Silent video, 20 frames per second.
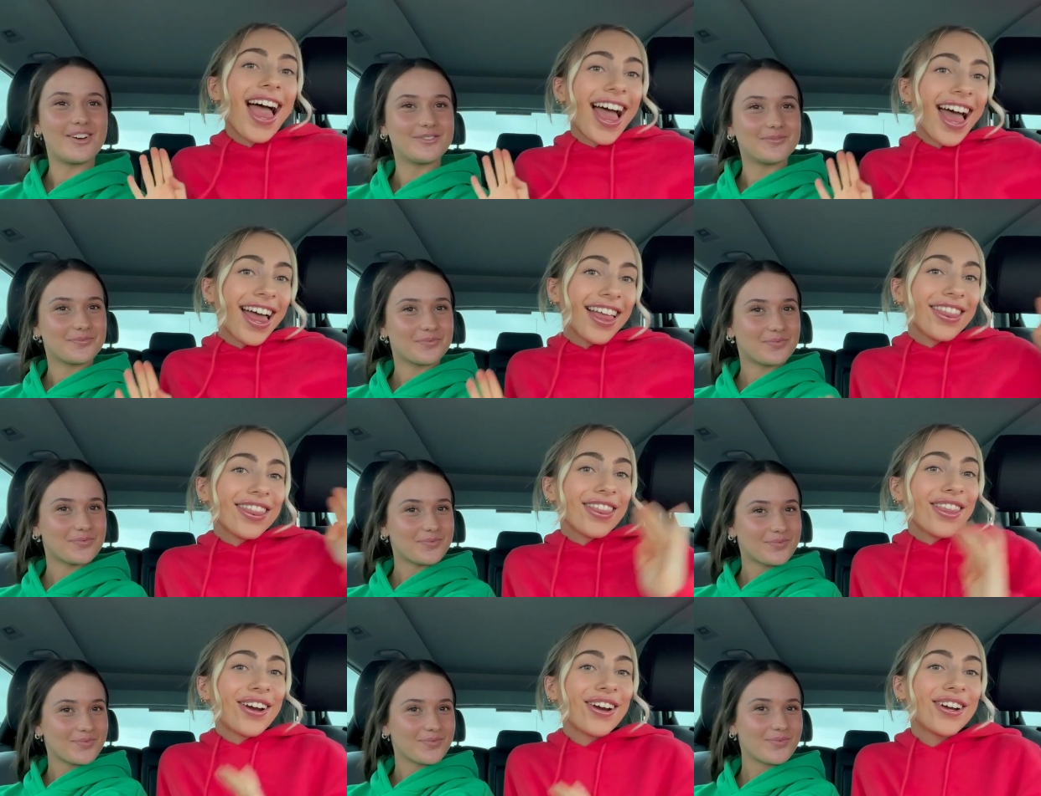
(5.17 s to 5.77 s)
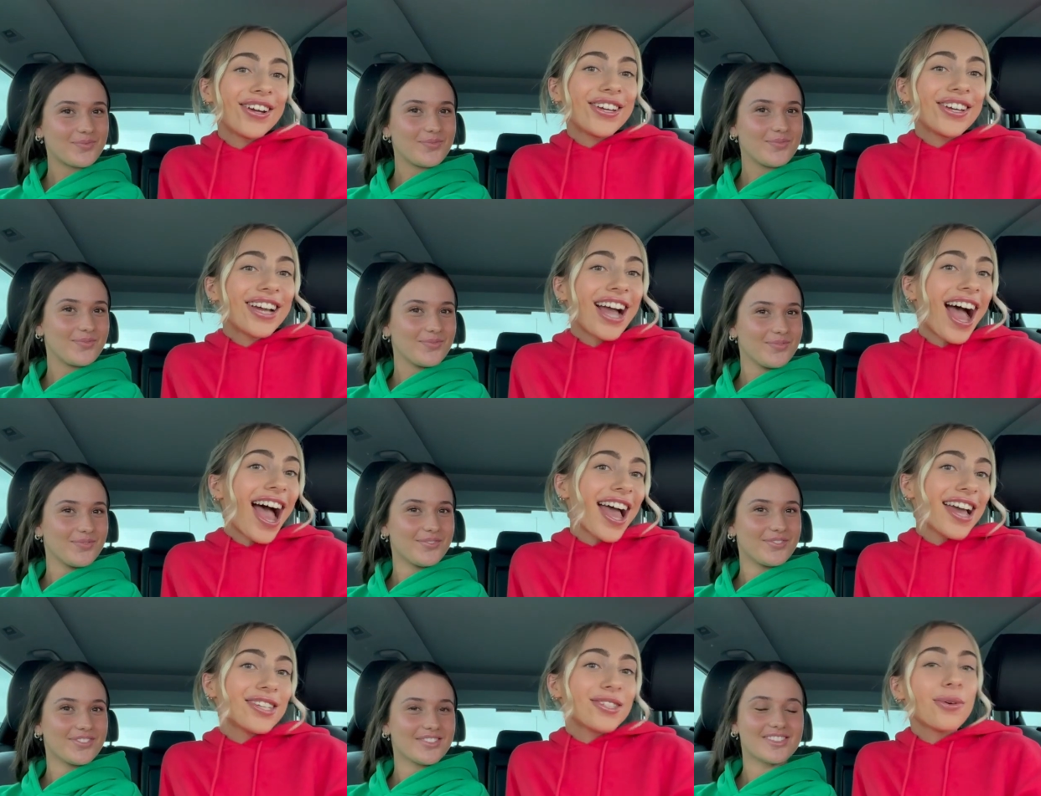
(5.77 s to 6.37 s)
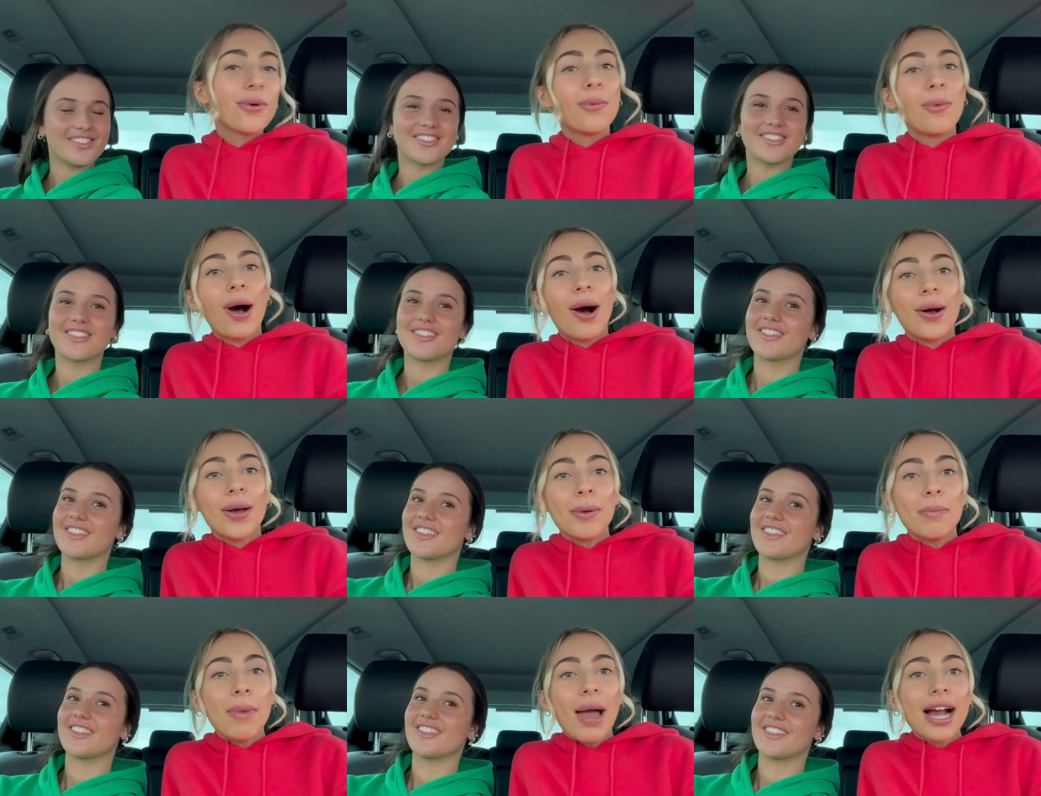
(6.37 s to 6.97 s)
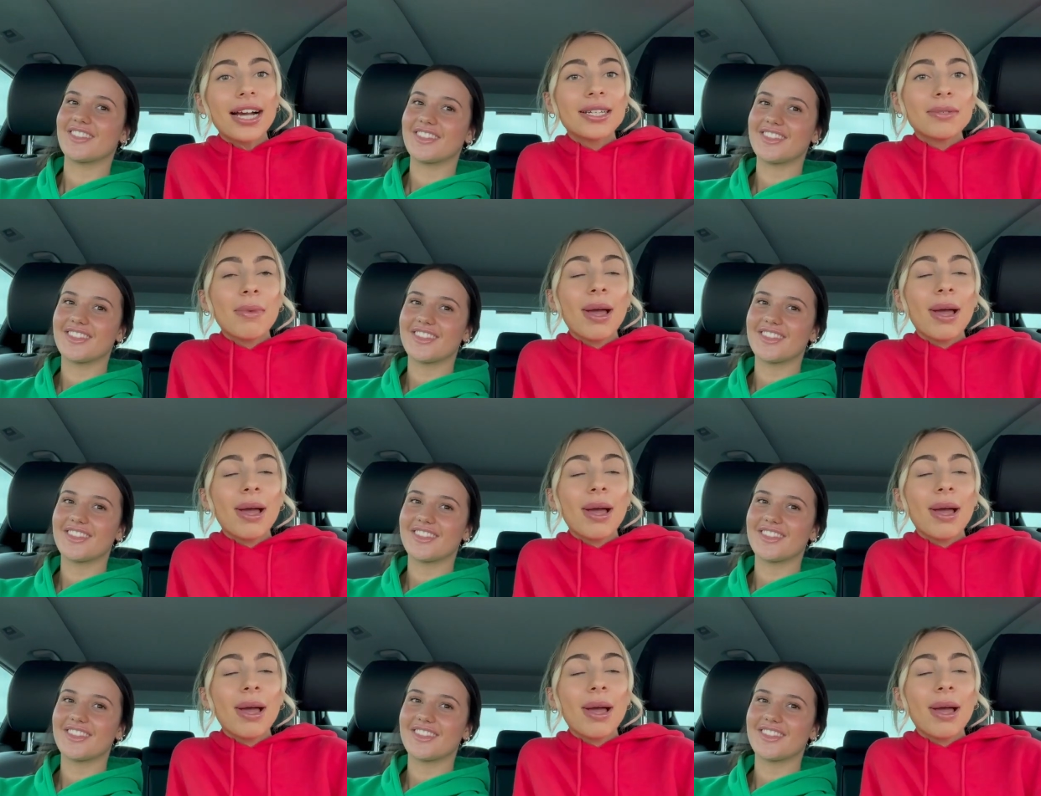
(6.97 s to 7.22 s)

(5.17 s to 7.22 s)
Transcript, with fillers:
Speaker 1: Hello you guys, welcome back to